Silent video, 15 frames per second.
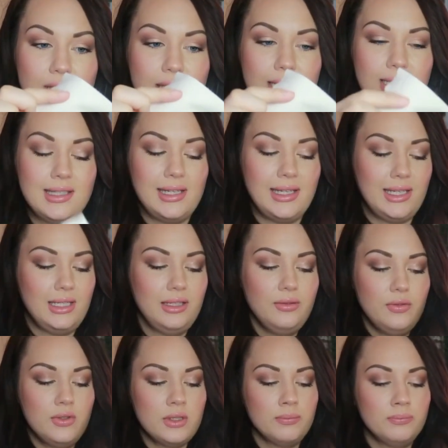at the
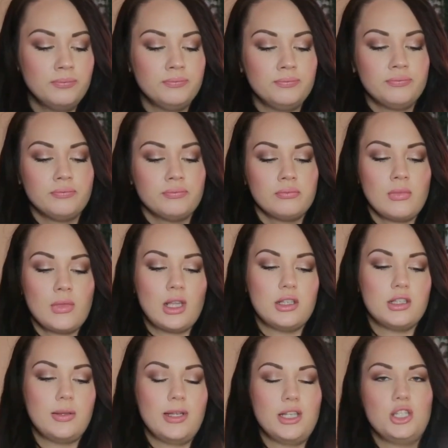sleeves,
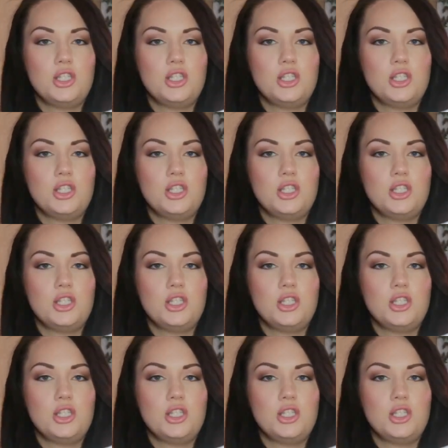so it's